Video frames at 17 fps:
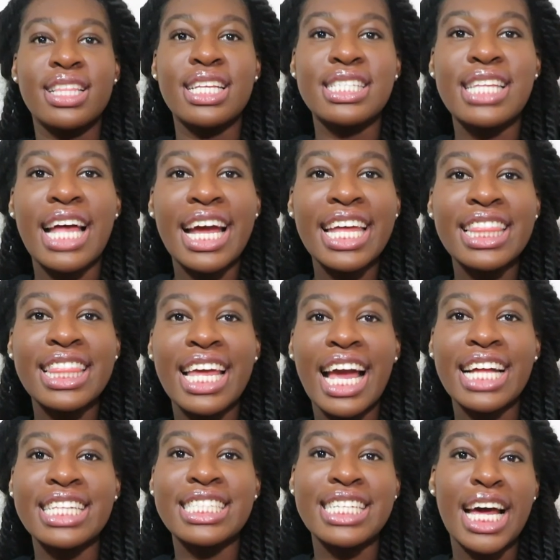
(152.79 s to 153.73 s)
The second
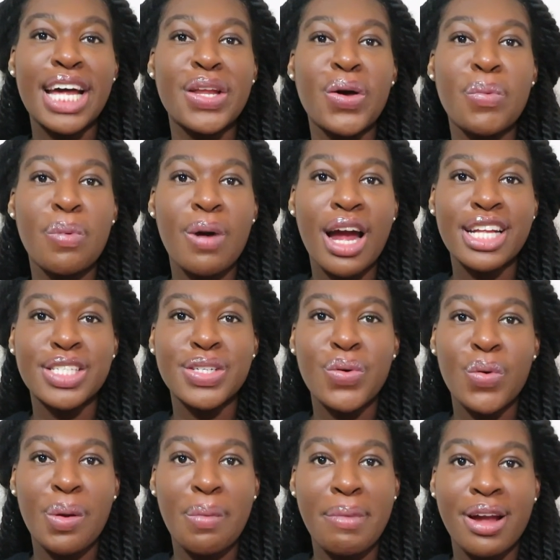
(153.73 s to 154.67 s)
thing I did not know prior to
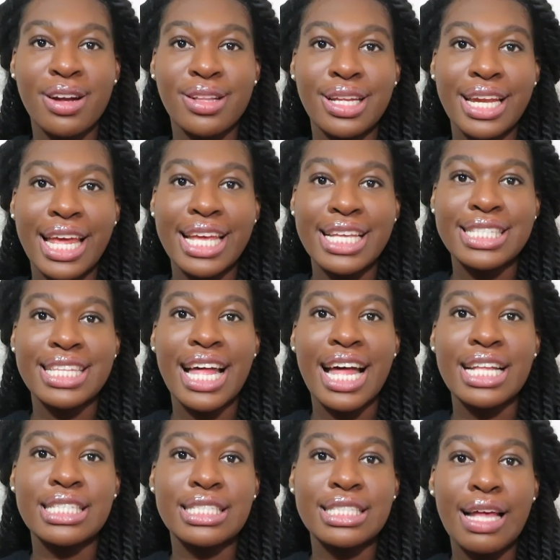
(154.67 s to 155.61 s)
going to Maryland is
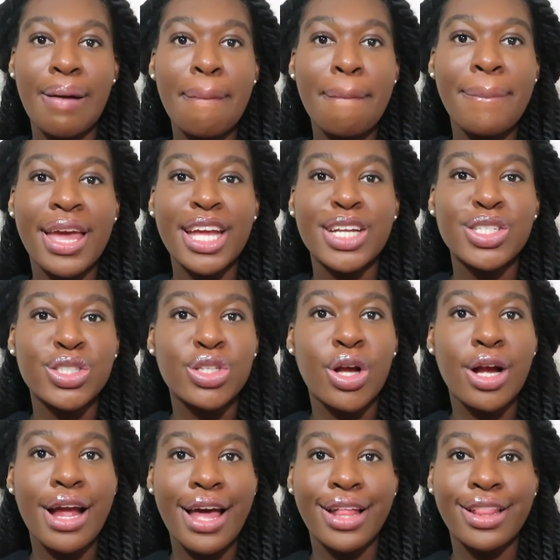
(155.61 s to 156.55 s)
that some majors
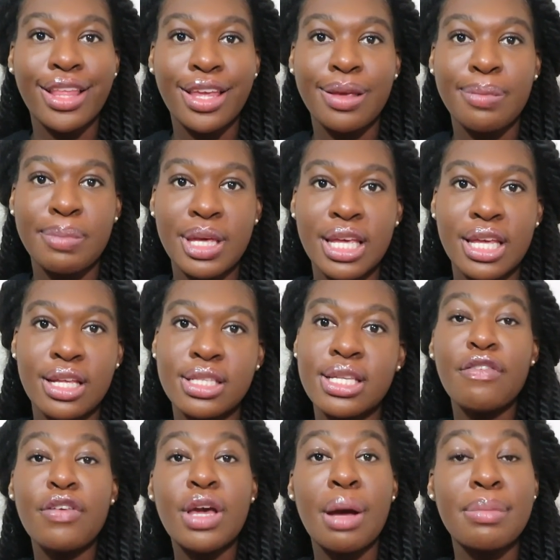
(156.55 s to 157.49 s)
are LEPs.
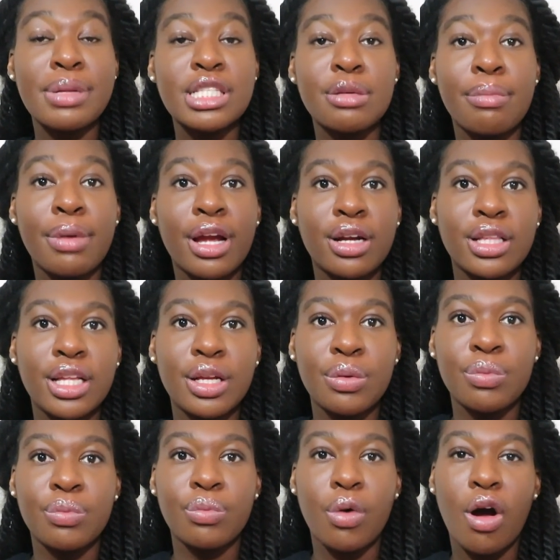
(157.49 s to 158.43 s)
If you come into
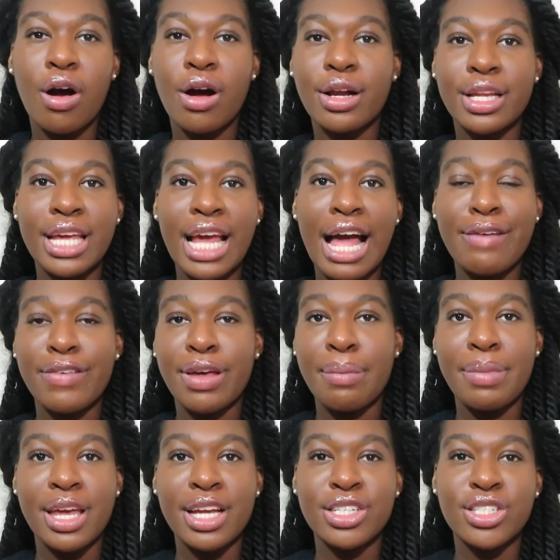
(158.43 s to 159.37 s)
Maryland already having
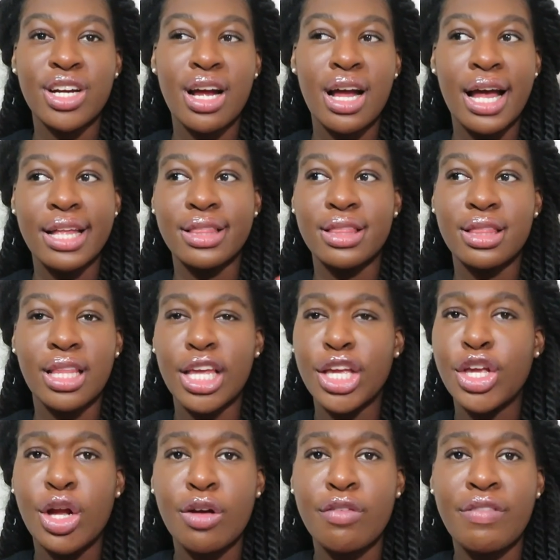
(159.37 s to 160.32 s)
a major, I
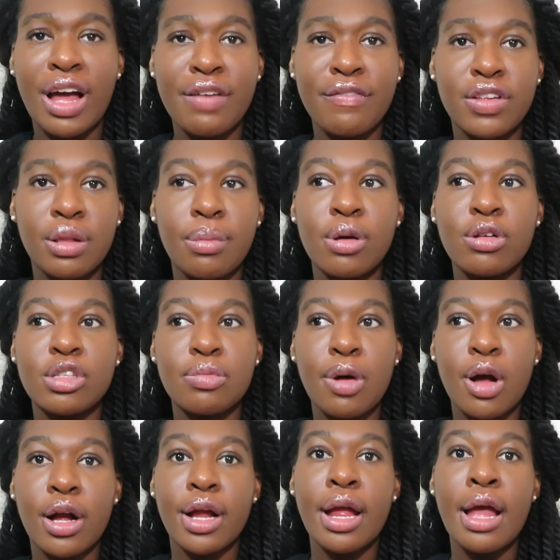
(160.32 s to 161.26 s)
think you're fine for the
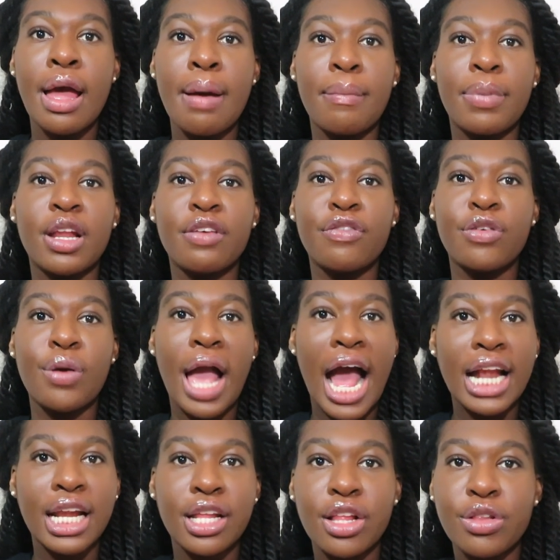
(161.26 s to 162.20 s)
most part. But if you
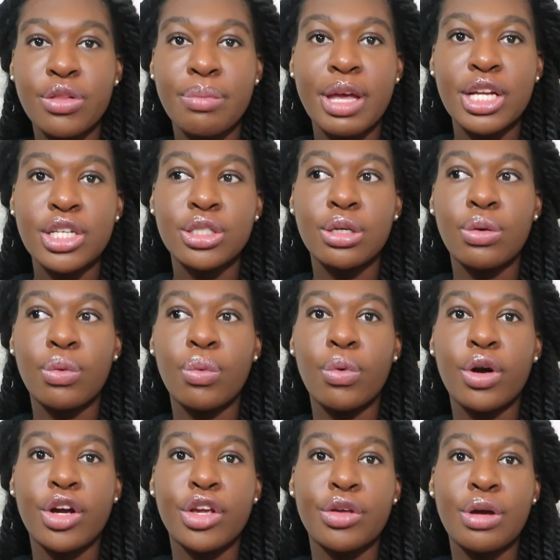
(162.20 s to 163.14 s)
add another major
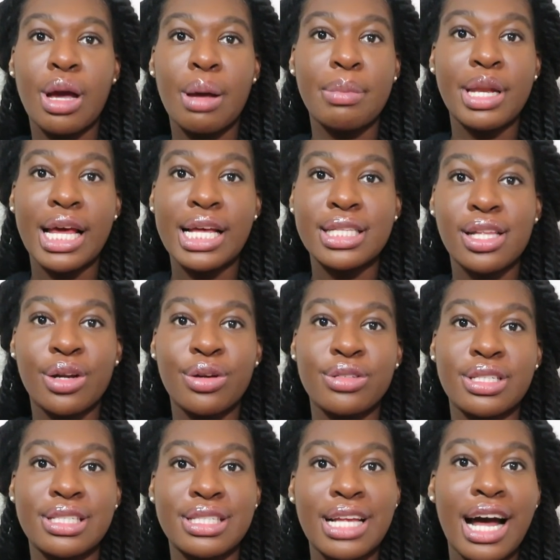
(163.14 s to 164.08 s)
or you come in as
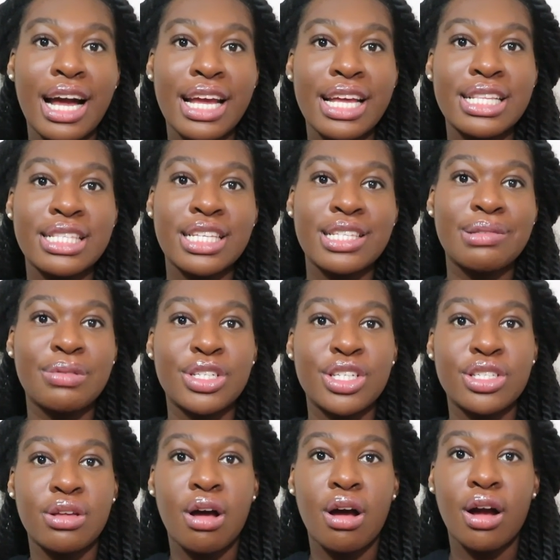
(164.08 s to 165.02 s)
letters and sciences,
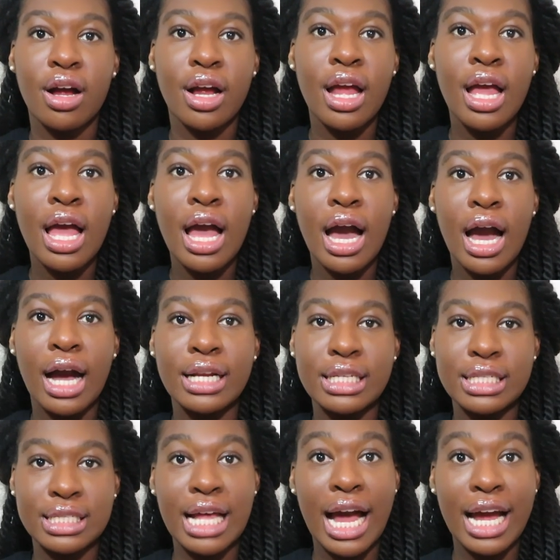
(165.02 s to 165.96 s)
which is our
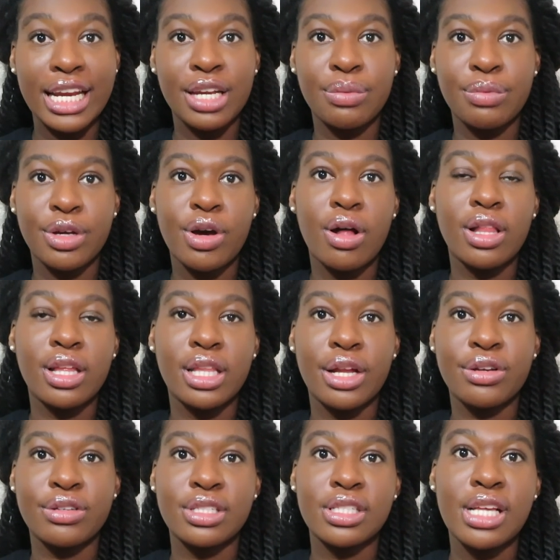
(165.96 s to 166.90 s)
undecided, we call it
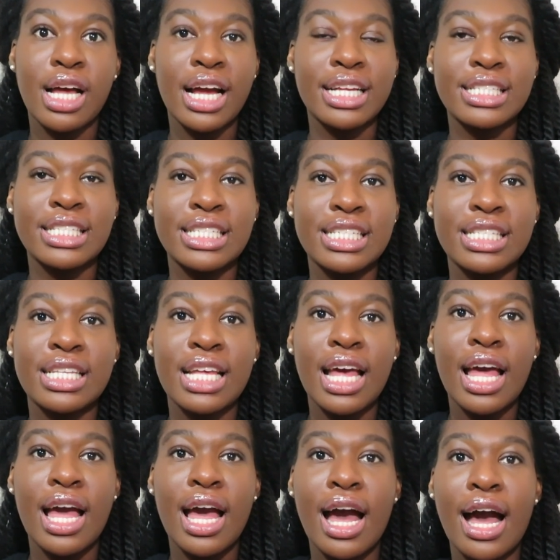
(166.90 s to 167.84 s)
letters and sciences,
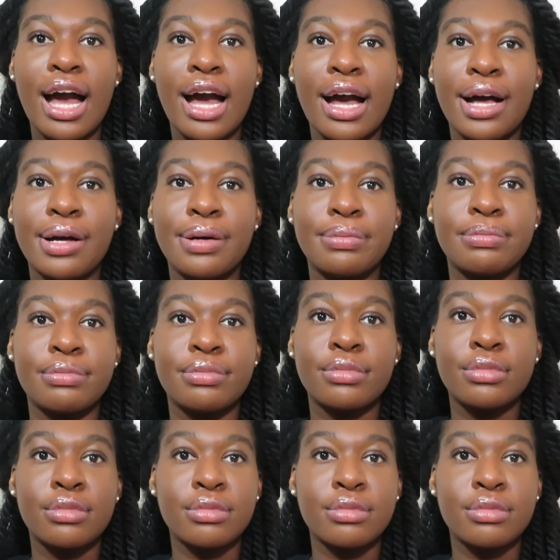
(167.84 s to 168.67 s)
um,